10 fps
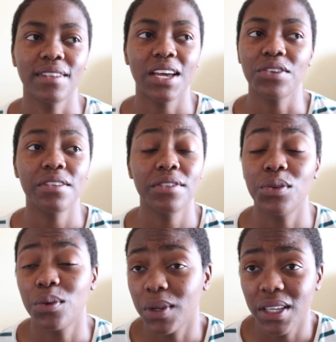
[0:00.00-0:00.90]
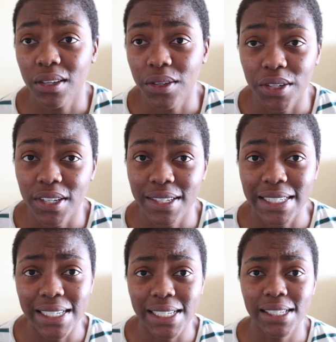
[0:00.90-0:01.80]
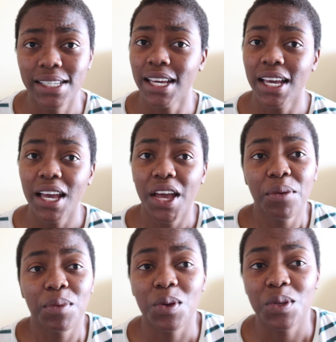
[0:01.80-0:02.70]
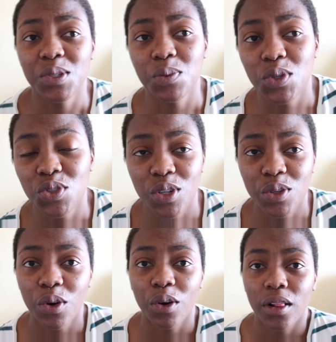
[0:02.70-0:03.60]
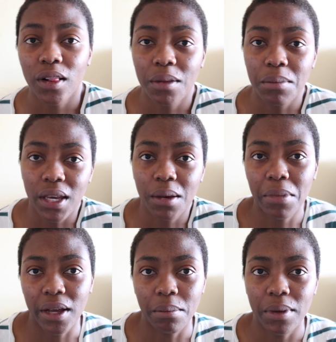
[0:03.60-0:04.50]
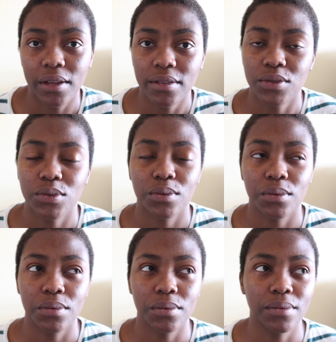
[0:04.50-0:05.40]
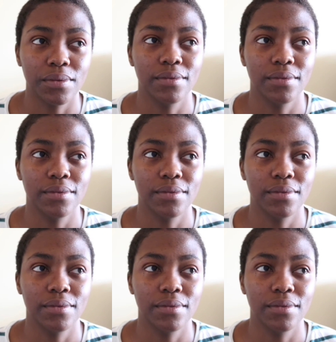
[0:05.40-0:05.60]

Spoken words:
I don't even know where he heard Didi, because we usually call Meg Papa. So